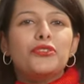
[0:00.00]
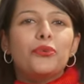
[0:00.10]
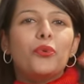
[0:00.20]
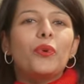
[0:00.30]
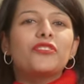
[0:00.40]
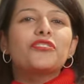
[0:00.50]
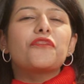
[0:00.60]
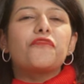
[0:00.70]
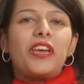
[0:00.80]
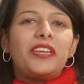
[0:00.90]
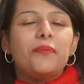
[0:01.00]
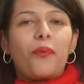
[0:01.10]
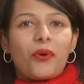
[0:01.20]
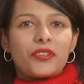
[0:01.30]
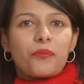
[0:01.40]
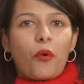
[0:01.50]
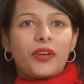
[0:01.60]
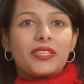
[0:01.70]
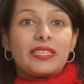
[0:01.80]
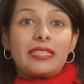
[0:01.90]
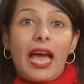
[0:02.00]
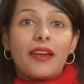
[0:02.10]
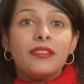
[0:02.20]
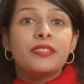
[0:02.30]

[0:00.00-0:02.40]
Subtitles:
two, which is a very important point, and that